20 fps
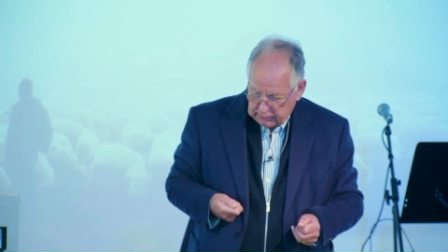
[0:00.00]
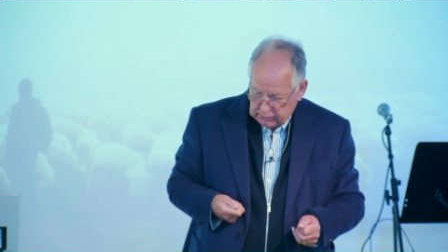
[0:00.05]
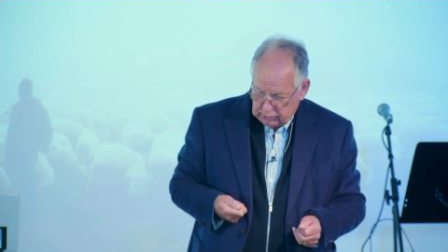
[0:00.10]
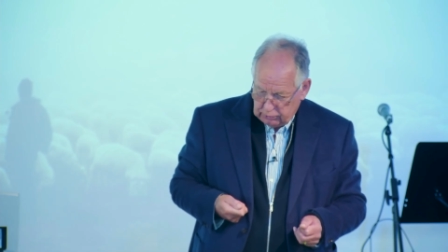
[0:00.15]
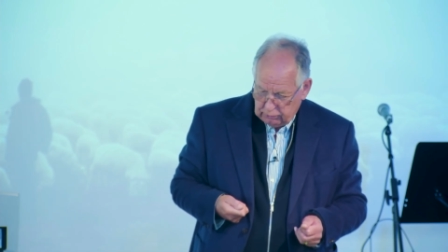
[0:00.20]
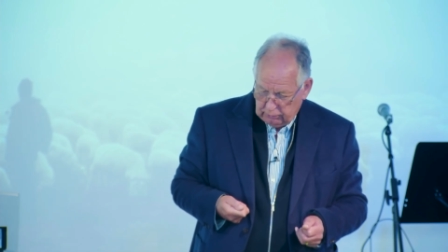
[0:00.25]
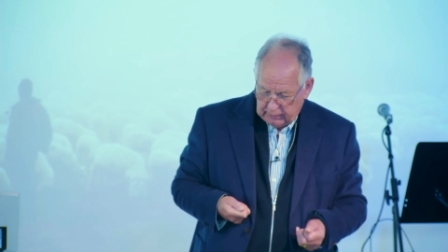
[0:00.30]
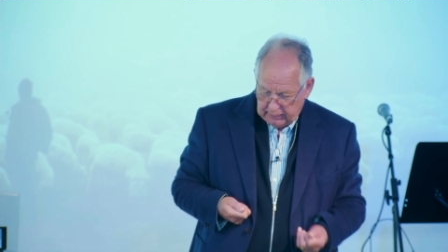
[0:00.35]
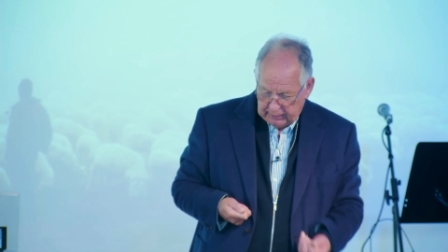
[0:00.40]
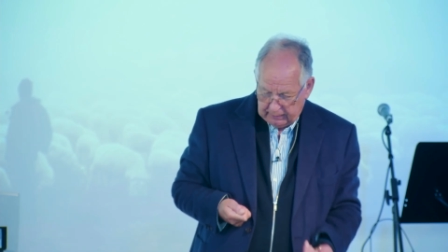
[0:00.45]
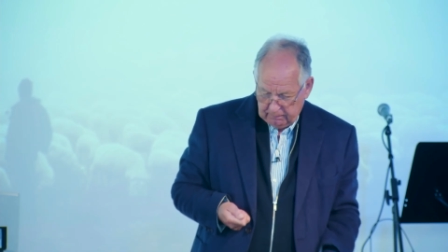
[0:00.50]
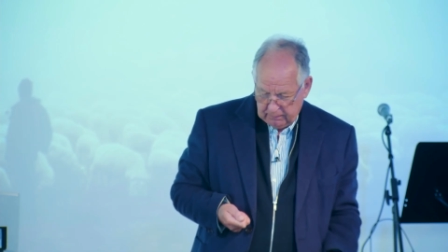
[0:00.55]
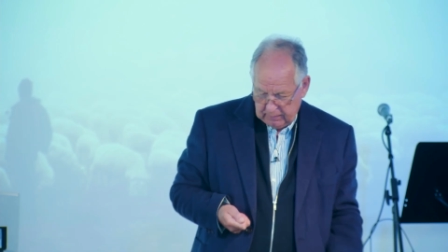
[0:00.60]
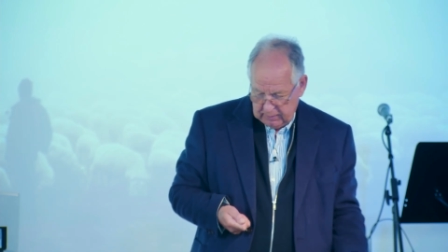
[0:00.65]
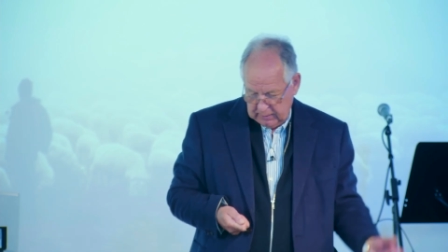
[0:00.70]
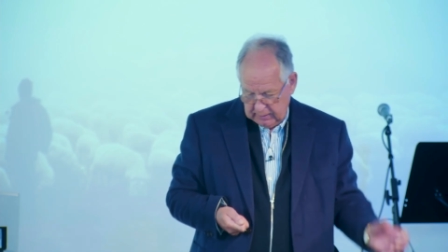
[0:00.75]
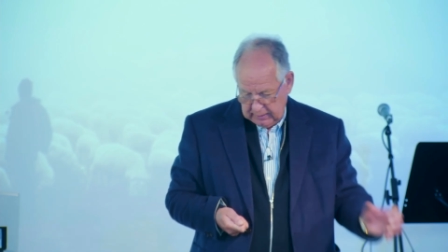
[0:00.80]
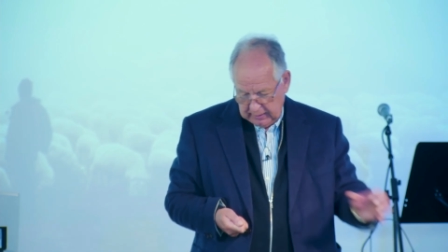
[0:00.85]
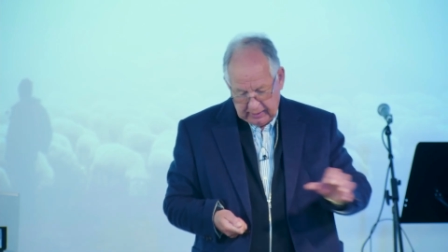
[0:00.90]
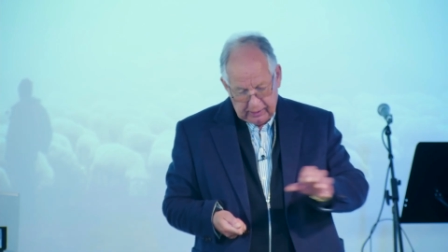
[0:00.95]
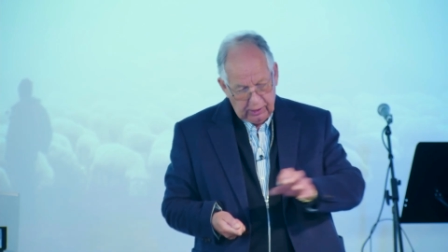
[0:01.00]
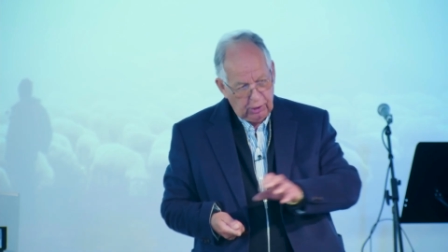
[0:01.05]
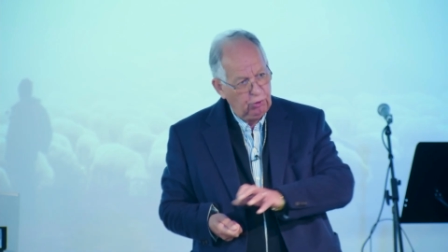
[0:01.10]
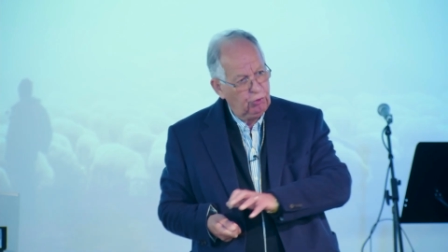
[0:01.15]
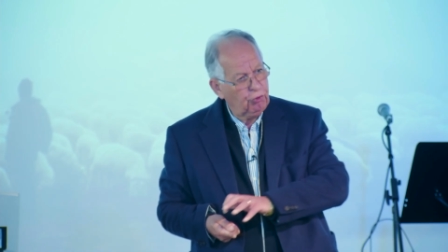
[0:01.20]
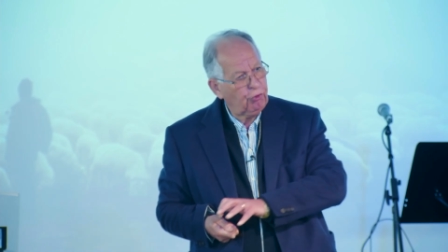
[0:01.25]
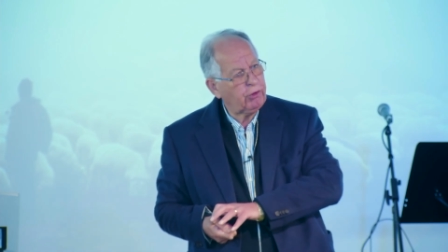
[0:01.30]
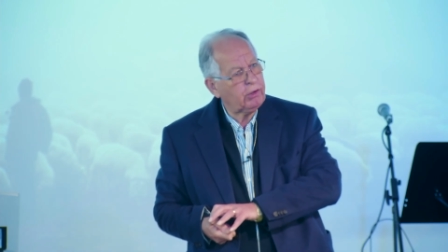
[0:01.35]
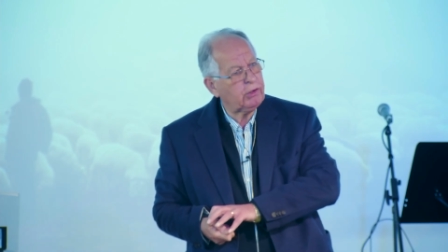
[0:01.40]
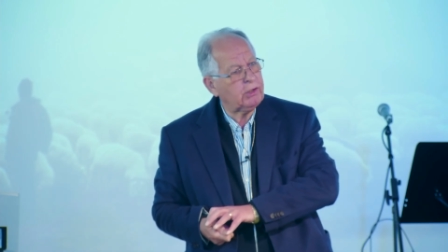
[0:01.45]
it to him, and
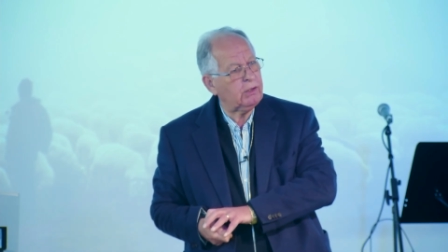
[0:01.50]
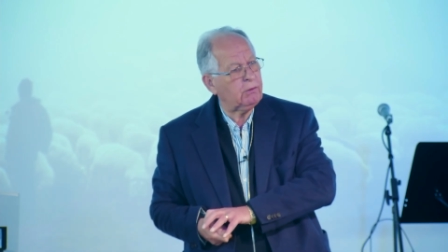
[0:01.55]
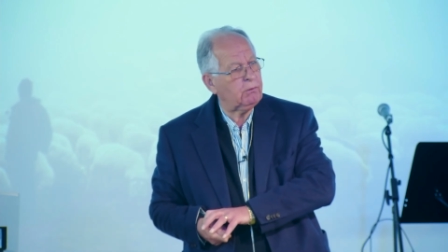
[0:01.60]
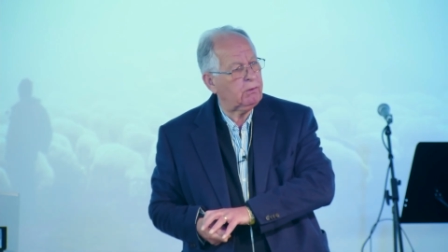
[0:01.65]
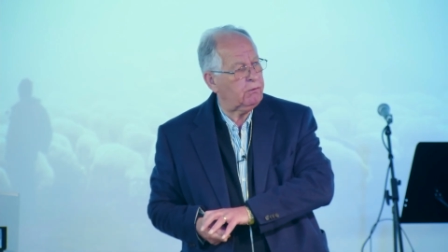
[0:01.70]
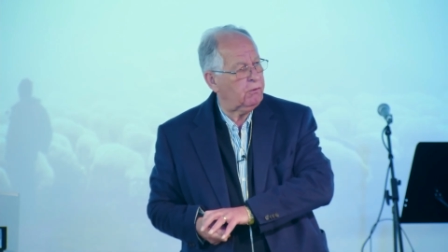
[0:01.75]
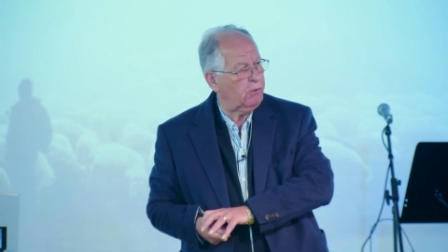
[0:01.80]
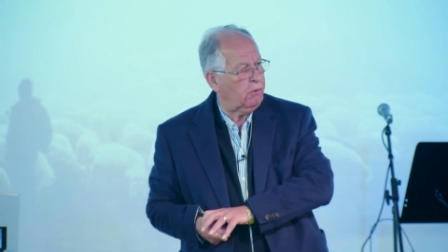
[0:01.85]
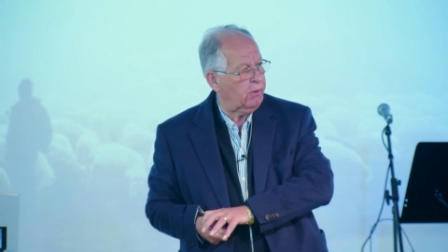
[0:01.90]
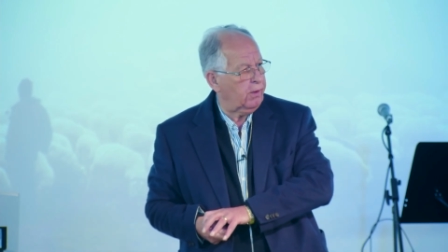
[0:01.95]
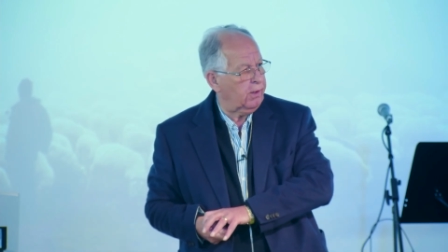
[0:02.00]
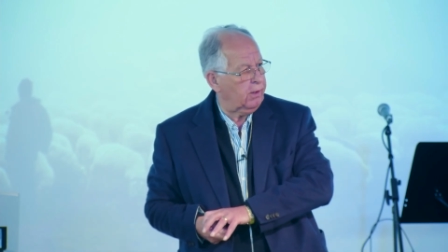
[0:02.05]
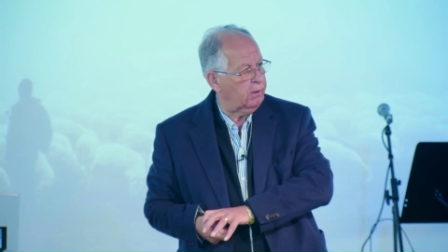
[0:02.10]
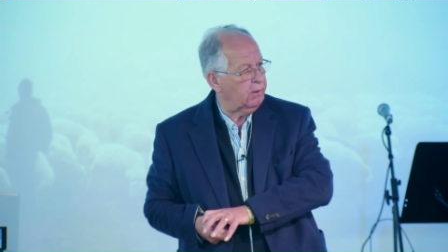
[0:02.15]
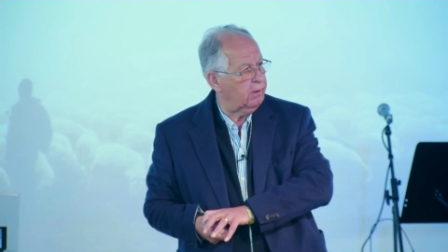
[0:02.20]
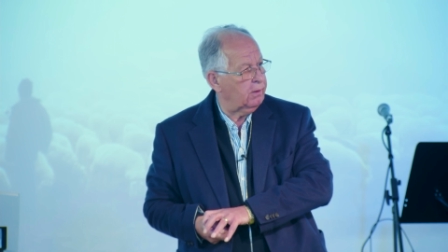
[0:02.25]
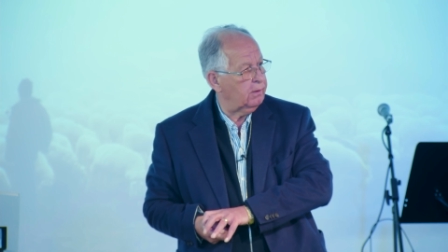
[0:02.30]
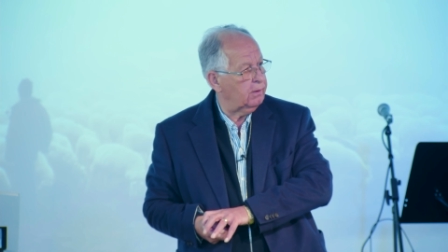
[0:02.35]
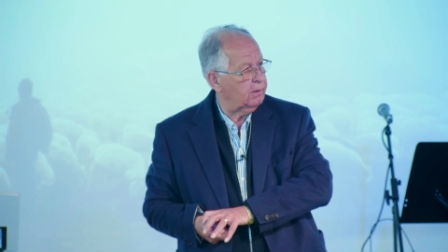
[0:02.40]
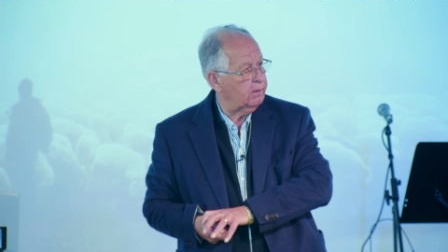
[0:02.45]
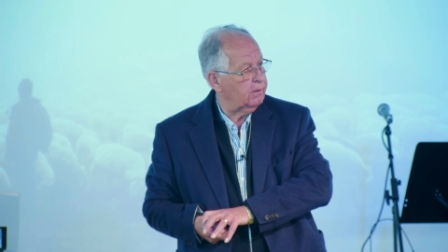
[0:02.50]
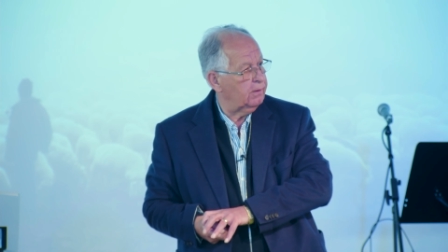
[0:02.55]
anoint it with oil